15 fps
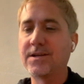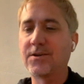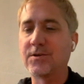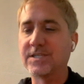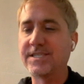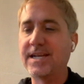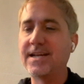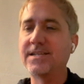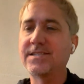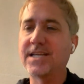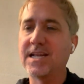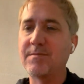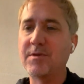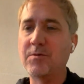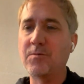Christina's
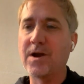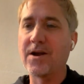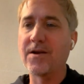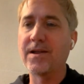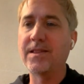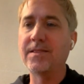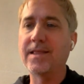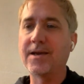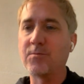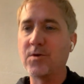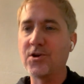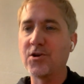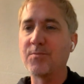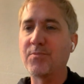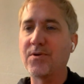going to be wearing, like
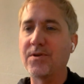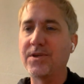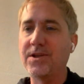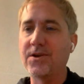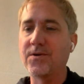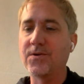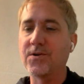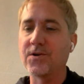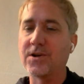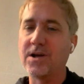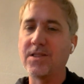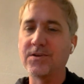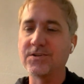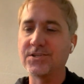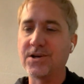what her you know her
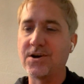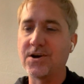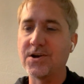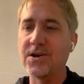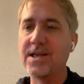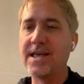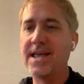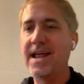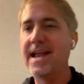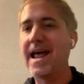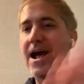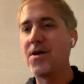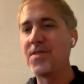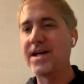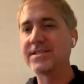colors are, and
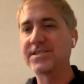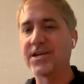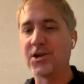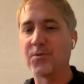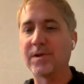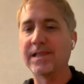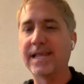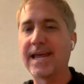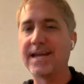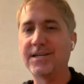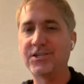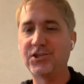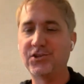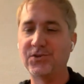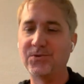how that's going to
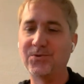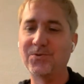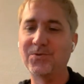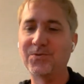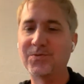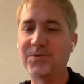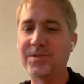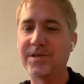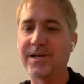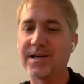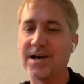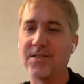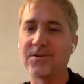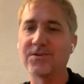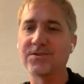relate to the
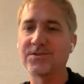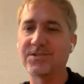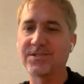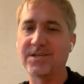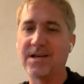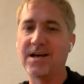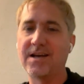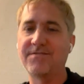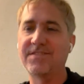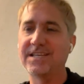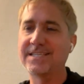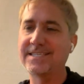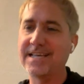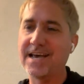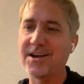colors of
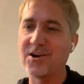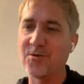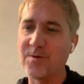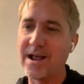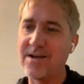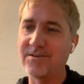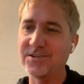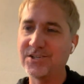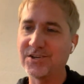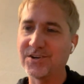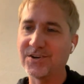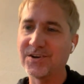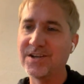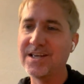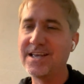the set around
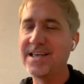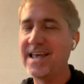her,